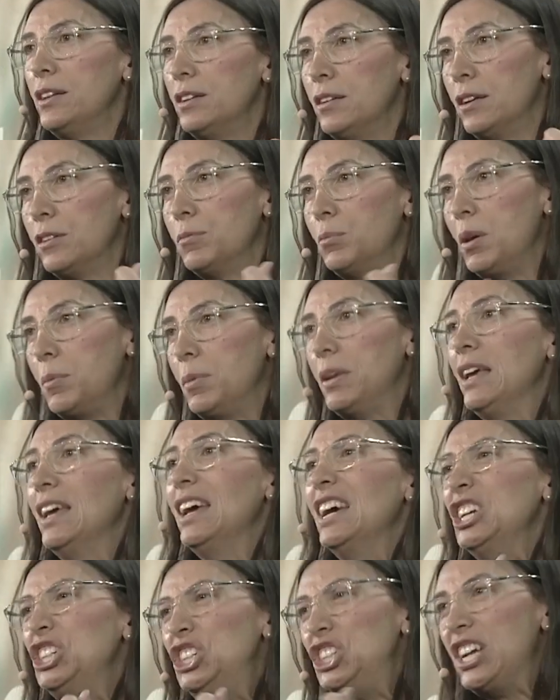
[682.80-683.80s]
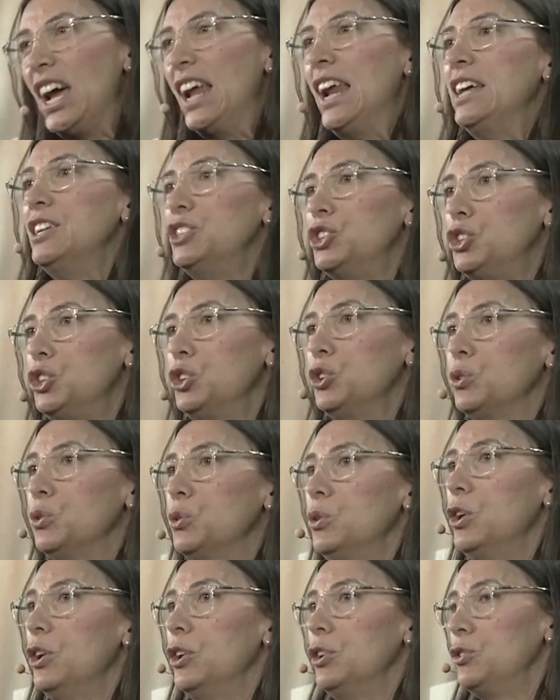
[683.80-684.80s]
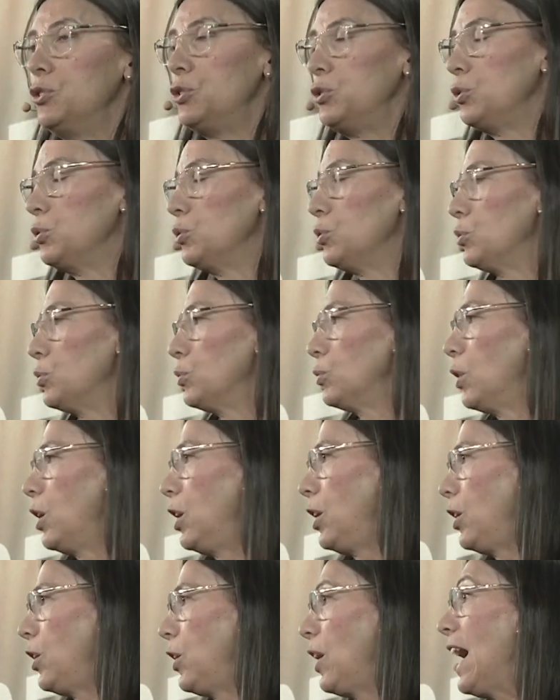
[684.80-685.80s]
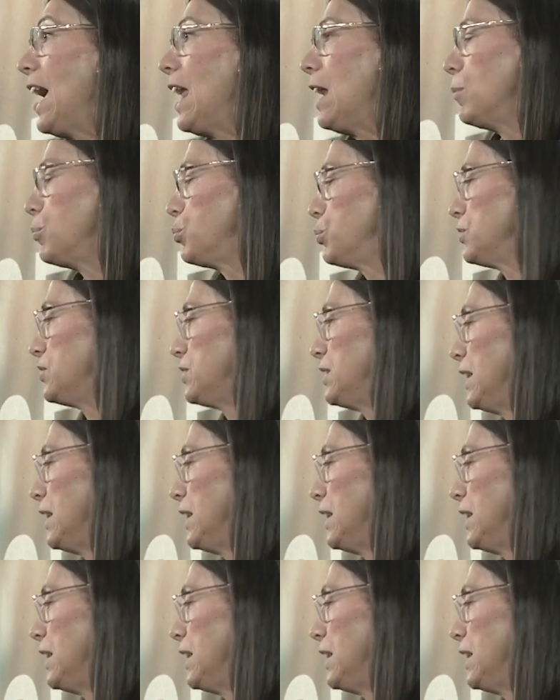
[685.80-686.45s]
and maybe challenge you to help with the